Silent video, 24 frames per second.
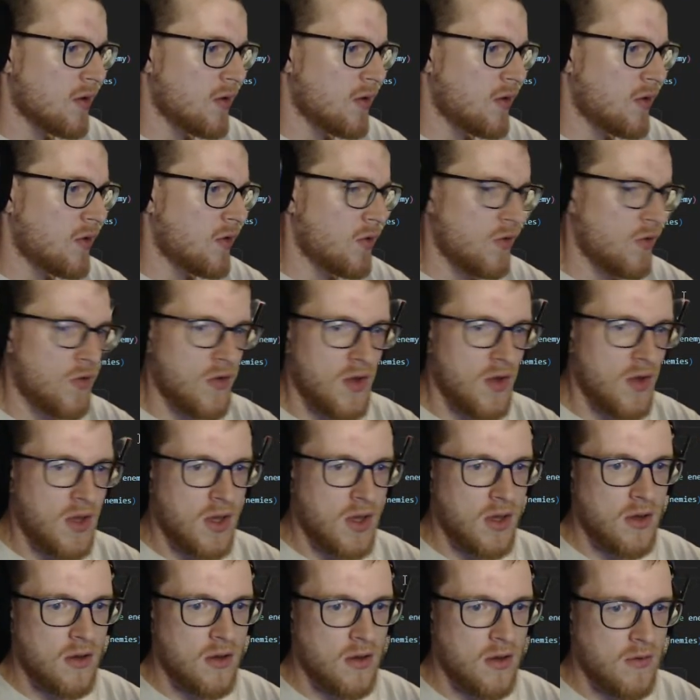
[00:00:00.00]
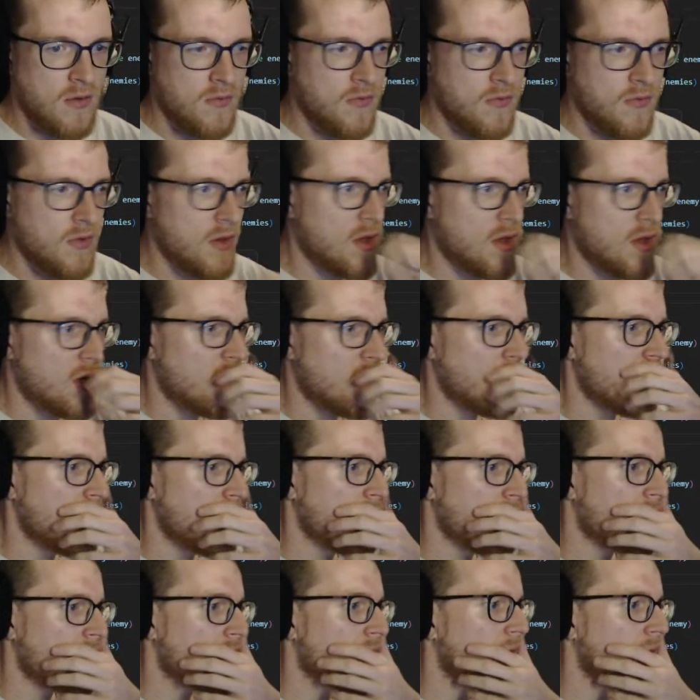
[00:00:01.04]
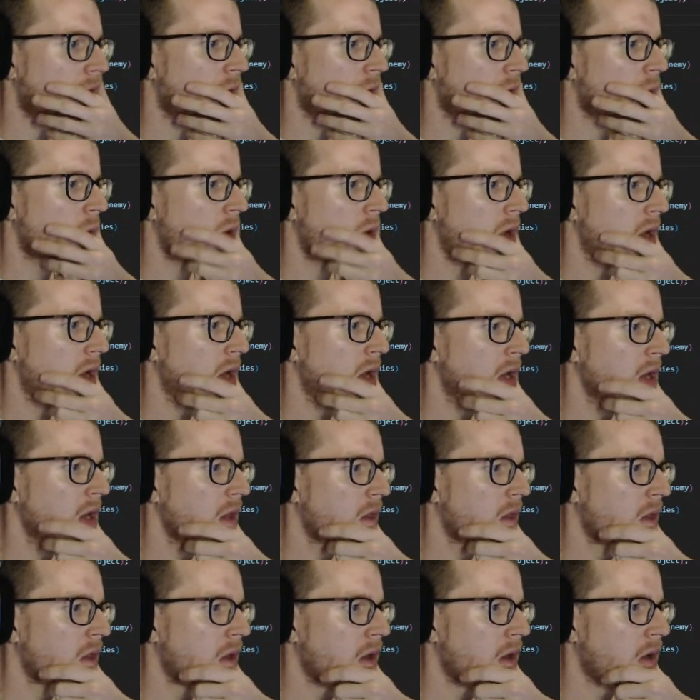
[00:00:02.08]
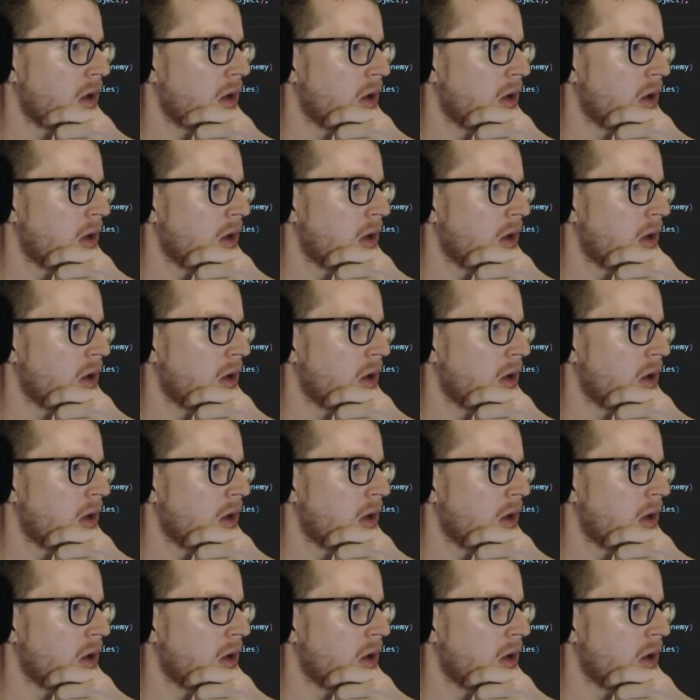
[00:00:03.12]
to see if that is doing anything.